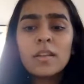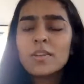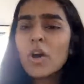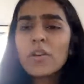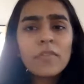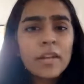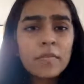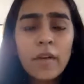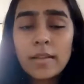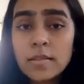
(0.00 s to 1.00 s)
Not very
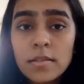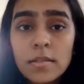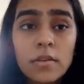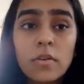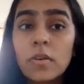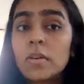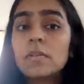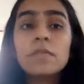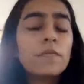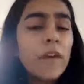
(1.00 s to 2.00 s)
fancy at all,
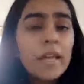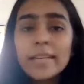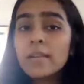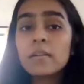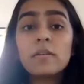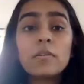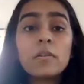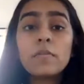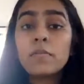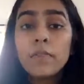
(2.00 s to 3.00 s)
very
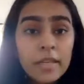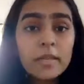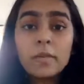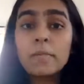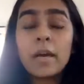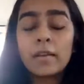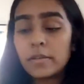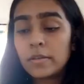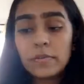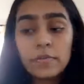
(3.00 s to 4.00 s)
clear, very
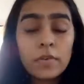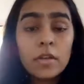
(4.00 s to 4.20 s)
comparative,